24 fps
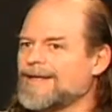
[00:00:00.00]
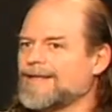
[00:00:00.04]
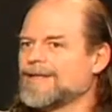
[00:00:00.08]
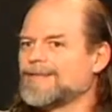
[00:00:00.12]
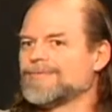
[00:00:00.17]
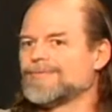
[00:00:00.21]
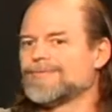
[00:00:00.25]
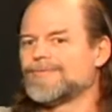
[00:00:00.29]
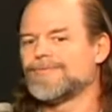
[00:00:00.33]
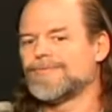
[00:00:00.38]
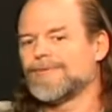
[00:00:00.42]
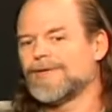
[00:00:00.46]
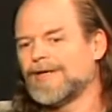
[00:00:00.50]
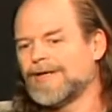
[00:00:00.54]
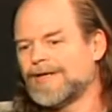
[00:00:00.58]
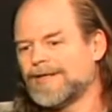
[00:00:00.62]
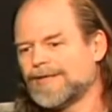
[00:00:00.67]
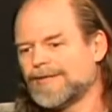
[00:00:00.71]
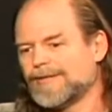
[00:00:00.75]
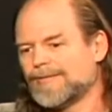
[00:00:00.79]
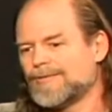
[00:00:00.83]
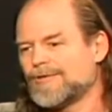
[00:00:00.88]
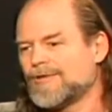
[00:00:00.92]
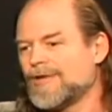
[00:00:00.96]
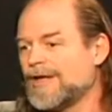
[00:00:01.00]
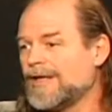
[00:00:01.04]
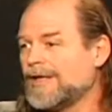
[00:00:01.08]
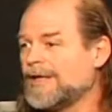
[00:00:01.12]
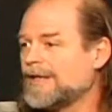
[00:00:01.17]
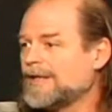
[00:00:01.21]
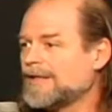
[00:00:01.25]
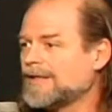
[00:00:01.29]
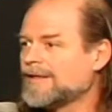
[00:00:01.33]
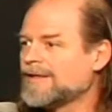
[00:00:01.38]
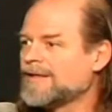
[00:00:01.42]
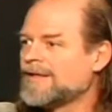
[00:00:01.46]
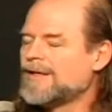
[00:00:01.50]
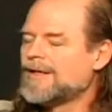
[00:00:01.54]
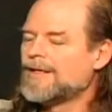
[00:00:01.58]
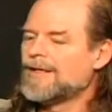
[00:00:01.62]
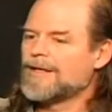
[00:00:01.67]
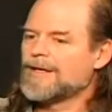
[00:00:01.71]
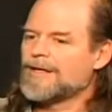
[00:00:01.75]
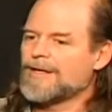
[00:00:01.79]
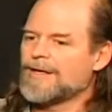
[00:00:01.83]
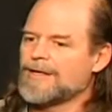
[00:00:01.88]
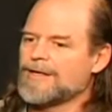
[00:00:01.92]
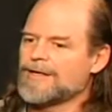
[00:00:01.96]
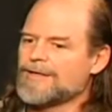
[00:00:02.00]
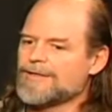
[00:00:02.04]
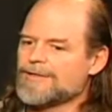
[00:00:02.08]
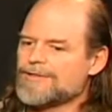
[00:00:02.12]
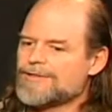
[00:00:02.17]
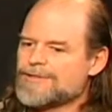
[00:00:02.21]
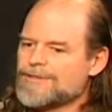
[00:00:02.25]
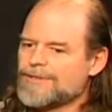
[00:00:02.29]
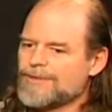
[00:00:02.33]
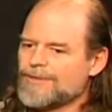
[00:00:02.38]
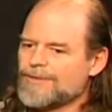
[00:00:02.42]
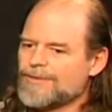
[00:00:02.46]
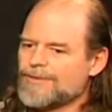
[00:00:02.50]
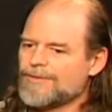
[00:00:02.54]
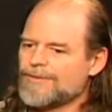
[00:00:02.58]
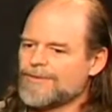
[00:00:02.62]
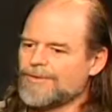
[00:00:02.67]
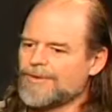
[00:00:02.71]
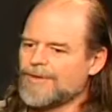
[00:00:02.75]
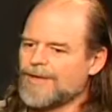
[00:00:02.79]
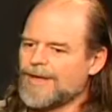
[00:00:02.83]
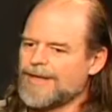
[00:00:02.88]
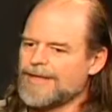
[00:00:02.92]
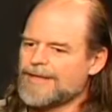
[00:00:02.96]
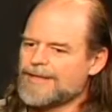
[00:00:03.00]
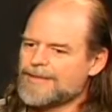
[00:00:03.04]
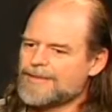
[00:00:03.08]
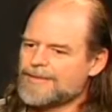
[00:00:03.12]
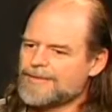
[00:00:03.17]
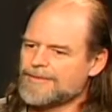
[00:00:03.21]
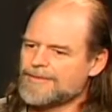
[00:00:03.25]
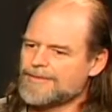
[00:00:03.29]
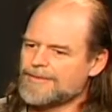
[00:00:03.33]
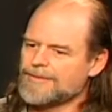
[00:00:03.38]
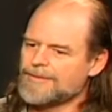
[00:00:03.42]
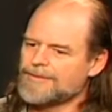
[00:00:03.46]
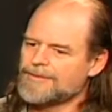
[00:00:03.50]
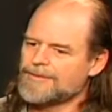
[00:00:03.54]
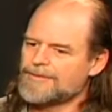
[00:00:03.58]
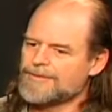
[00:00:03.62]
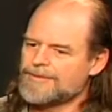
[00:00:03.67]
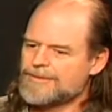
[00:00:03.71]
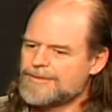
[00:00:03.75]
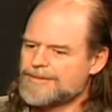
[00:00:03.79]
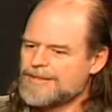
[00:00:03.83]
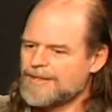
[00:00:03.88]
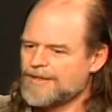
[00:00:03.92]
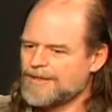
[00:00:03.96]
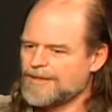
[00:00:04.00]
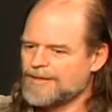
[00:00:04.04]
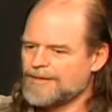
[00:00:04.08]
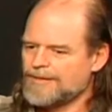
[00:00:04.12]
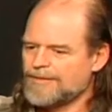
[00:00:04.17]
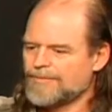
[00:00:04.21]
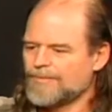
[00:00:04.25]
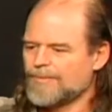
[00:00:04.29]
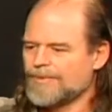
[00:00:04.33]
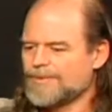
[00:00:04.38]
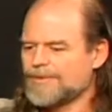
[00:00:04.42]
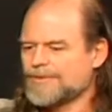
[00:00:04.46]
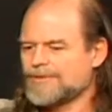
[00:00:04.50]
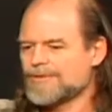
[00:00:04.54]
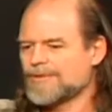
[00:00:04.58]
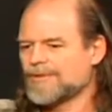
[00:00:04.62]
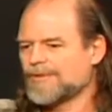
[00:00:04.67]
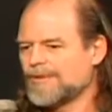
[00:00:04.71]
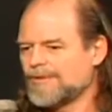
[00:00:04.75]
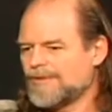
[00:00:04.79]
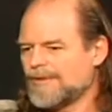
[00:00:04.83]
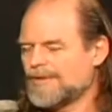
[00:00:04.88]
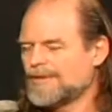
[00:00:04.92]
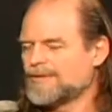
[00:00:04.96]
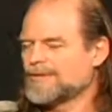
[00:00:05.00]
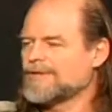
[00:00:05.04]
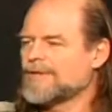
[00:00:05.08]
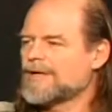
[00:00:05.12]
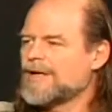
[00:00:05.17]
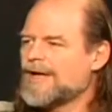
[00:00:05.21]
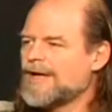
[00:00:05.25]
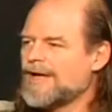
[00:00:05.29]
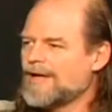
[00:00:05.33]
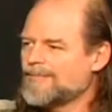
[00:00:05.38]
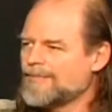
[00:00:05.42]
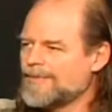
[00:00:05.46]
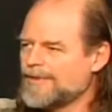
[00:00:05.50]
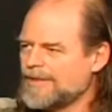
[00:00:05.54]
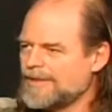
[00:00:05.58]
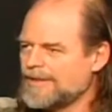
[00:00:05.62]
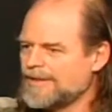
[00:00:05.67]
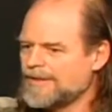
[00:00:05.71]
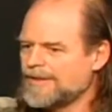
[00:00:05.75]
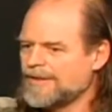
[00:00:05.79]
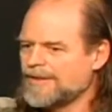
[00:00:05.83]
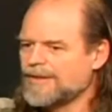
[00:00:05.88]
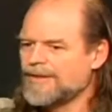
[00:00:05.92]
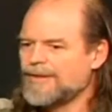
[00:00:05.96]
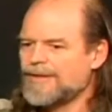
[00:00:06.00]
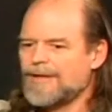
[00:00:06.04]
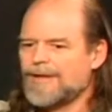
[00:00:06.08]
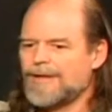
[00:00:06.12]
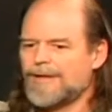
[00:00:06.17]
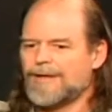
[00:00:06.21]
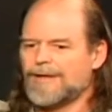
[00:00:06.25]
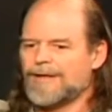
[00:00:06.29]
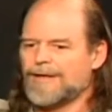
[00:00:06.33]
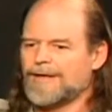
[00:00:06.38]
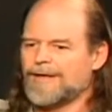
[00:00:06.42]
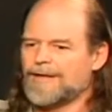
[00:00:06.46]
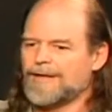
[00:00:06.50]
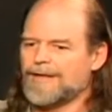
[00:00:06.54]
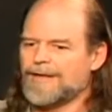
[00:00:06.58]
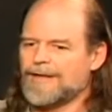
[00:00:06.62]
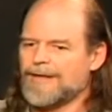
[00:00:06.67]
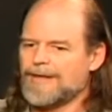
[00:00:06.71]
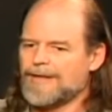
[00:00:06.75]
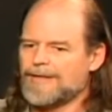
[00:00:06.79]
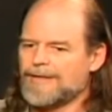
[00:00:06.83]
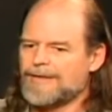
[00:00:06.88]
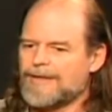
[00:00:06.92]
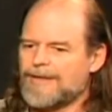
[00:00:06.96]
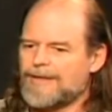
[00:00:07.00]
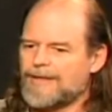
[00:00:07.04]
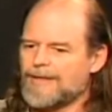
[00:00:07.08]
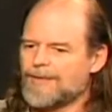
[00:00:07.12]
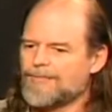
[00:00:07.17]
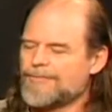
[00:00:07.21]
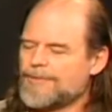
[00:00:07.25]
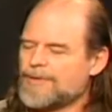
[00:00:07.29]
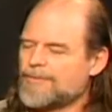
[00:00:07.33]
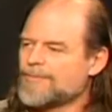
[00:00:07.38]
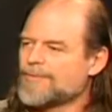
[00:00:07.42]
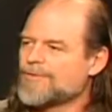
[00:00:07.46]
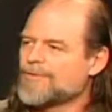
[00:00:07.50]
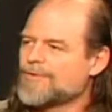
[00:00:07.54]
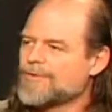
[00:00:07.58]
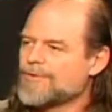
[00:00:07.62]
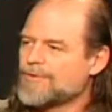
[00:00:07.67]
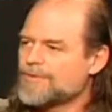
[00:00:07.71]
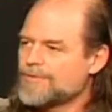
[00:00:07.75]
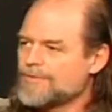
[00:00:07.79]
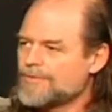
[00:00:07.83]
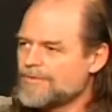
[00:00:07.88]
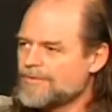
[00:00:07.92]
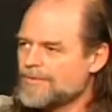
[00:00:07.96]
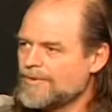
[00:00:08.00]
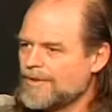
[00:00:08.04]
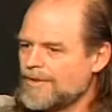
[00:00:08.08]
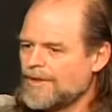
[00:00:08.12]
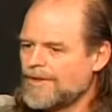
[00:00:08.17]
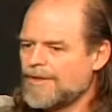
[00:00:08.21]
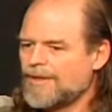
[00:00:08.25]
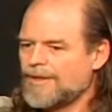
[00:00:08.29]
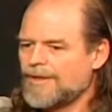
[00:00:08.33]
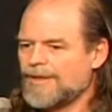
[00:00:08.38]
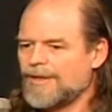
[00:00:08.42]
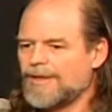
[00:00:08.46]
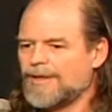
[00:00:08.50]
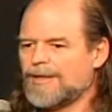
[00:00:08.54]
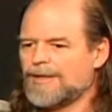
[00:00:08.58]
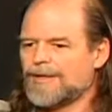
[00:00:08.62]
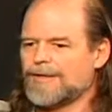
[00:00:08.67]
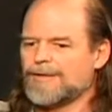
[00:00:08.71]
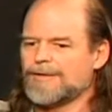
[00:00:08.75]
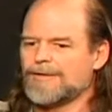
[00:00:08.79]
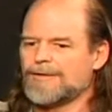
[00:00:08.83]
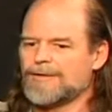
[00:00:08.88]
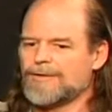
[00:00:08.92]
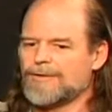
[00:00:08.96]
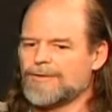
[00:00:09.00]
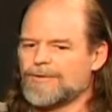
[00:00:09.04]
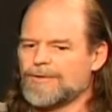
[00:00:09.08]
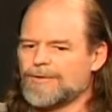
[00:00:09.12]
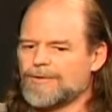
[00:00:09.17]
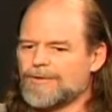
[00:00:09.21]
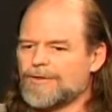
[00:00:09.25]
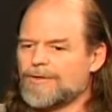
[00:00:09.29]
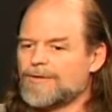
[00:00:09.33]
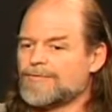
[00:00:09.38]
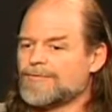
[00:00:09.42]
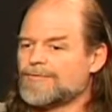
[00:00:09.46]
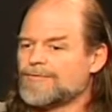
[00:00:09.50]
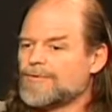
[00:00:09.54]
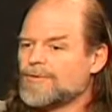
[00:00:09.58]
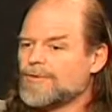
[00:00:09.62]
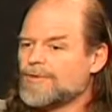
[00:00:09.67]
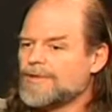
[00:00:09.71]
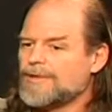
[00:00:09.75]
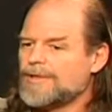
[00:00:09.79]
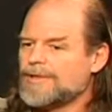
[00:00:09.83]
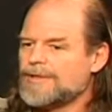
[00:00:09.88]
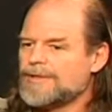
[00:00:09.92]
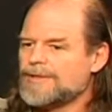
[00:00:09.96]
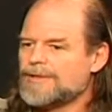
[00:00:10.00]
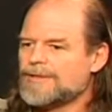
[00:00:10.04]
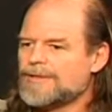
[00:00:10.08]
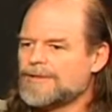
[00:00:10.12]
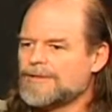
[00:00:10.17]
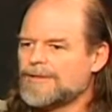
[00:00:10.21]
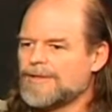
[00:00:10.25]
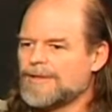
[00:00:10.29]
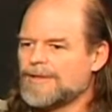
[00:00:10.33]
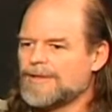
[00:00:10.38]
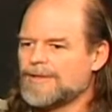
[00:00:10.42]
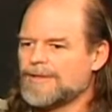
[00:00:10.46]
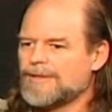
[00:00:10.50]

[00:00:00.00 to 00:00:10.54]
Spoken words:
I have training, so I can tell when certain things are happening and help them through, or avoid